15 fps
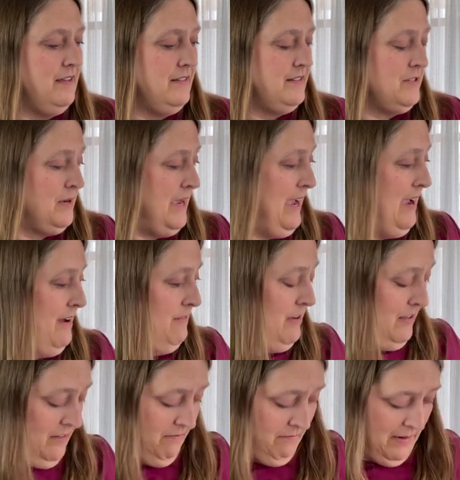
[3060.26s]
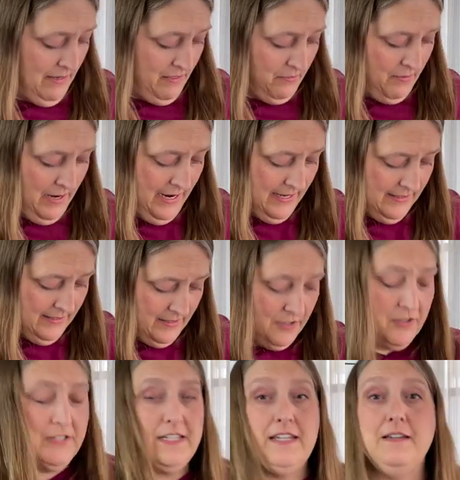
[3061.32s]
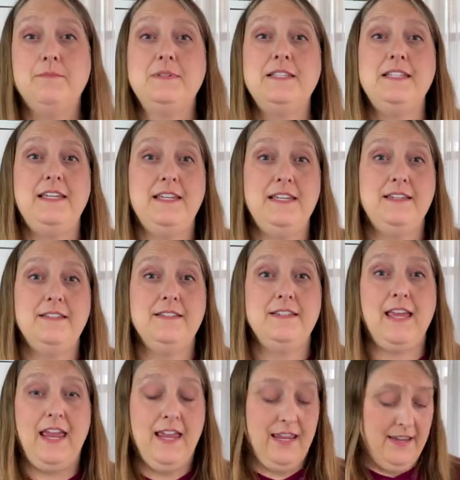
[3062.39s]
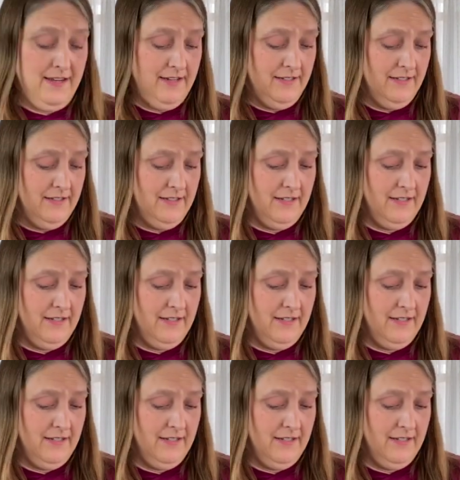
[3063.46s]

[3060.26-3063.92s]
So I have all of my threads, they're DMCs, and